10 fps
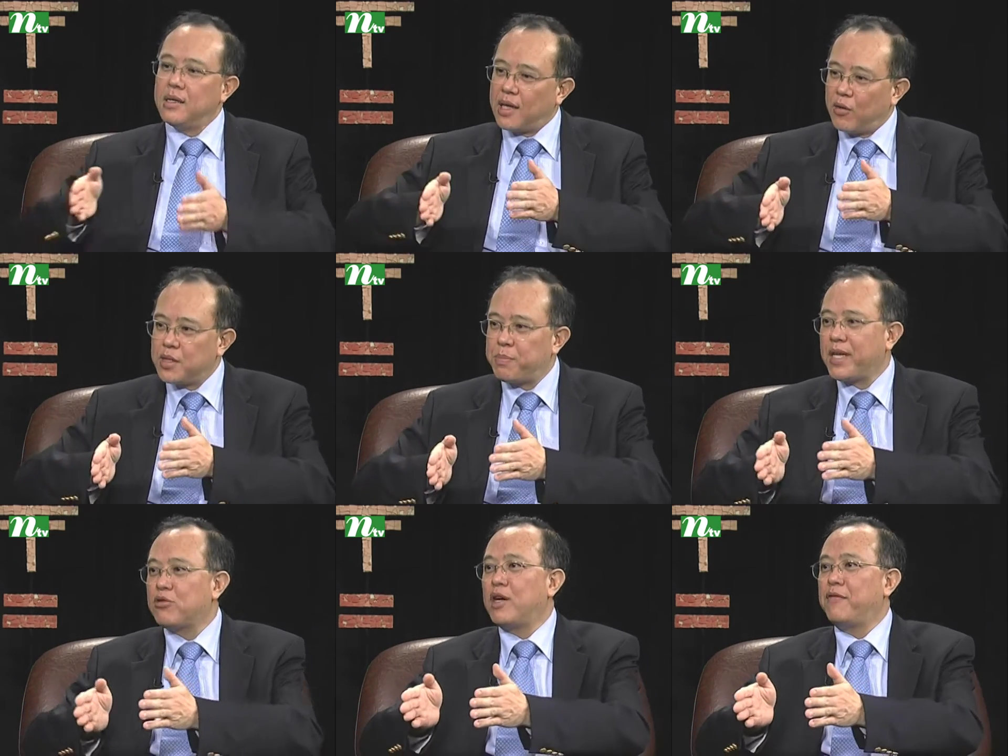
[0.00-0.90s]
Now it's
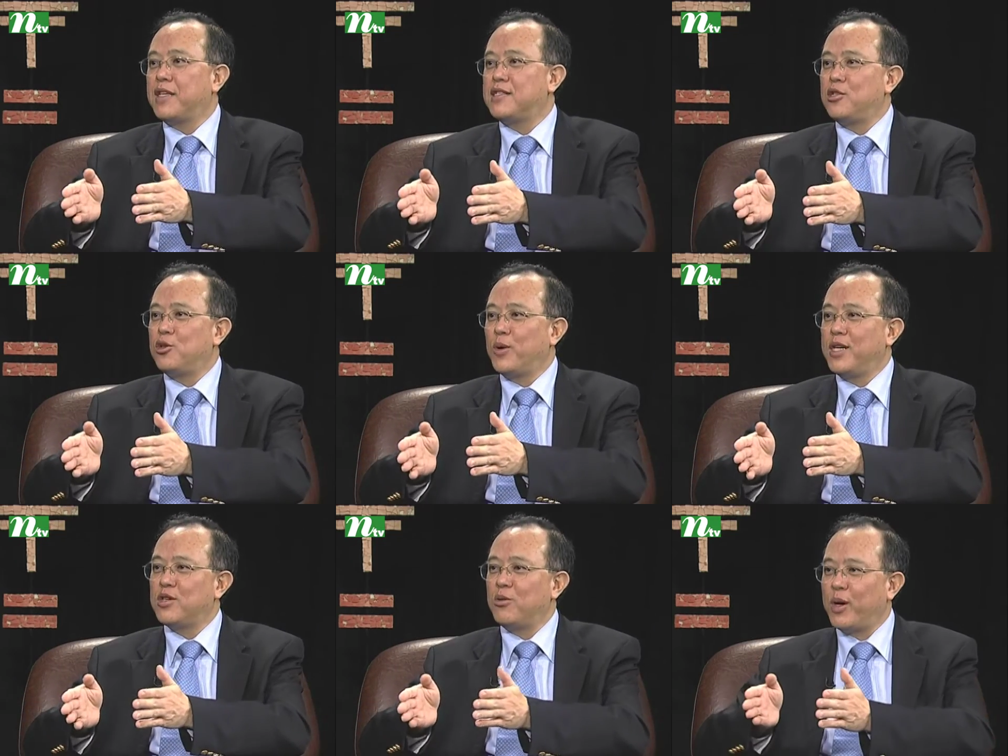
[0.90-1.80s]
peak traffic
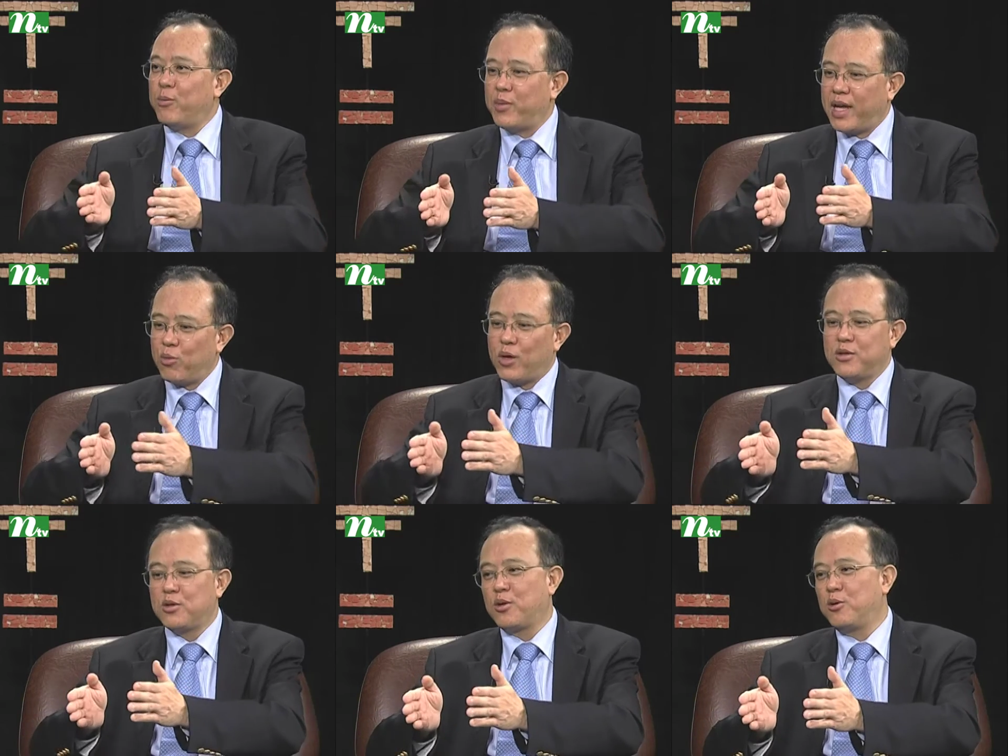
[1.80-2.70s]
situation. When blood
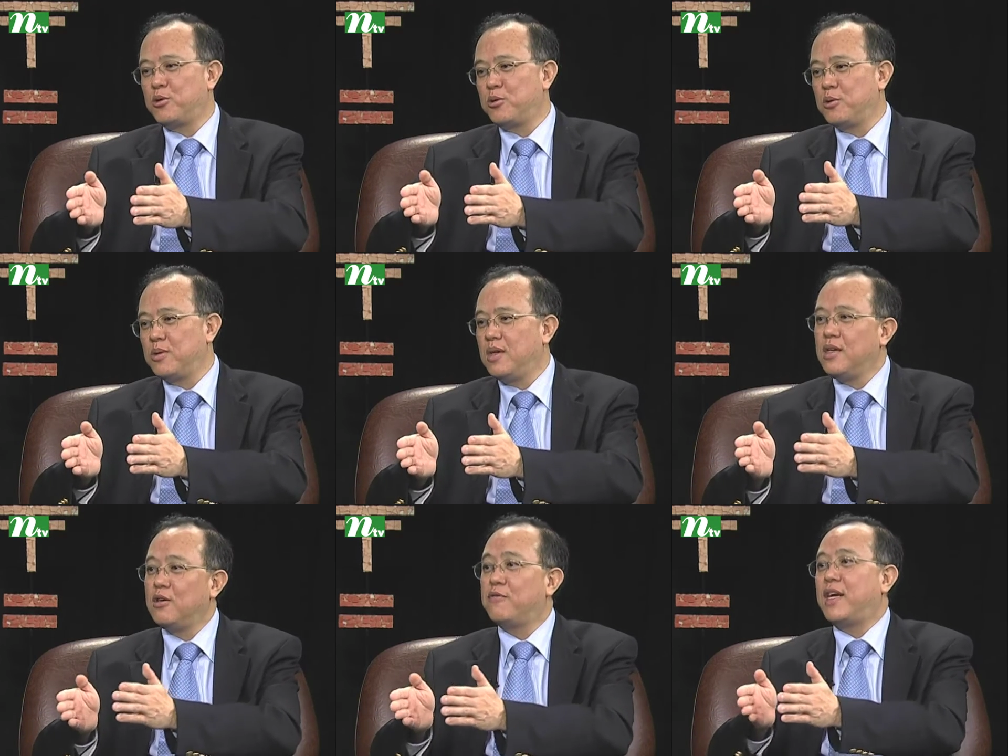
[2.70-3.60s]
wants to go through,
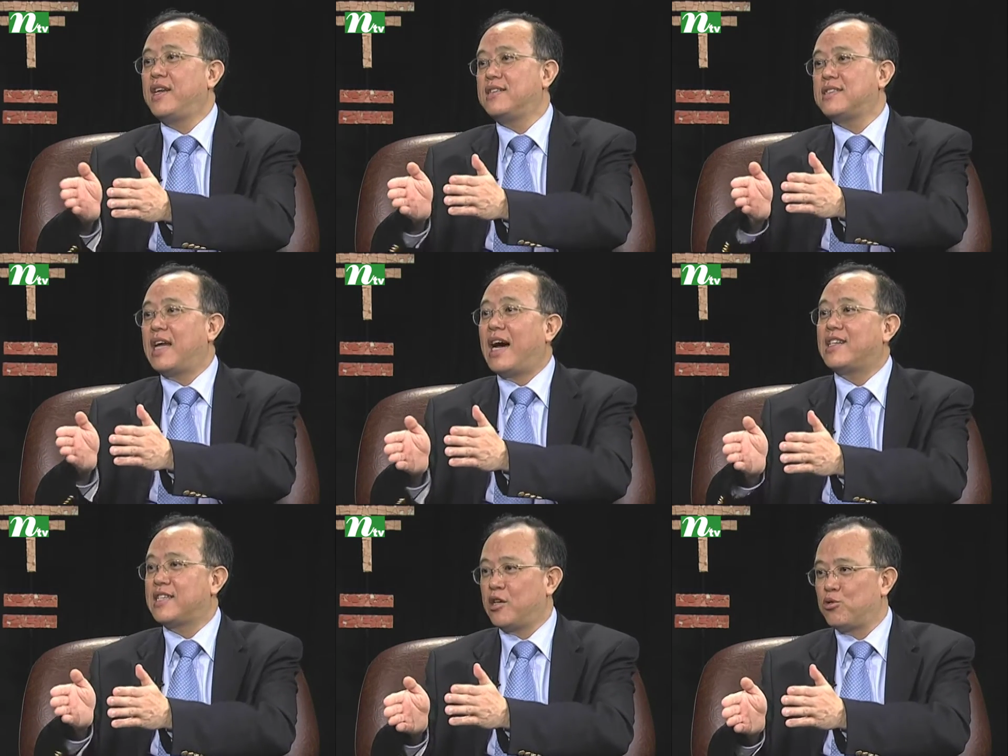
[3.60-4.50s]
you find that it's hard
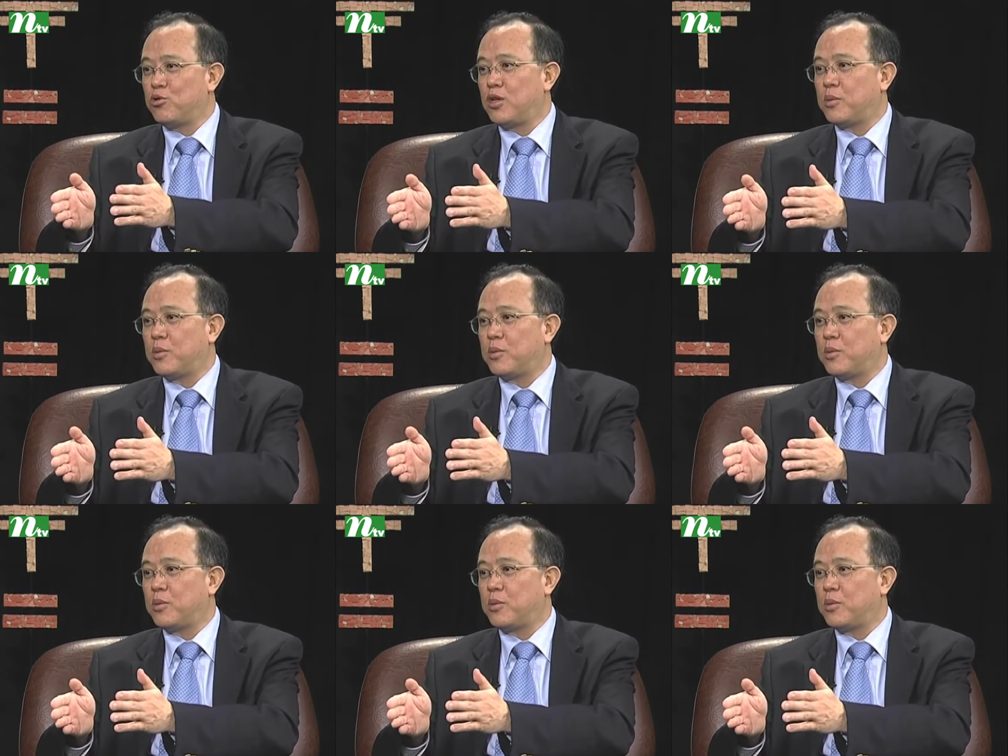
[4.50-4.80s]
to get through the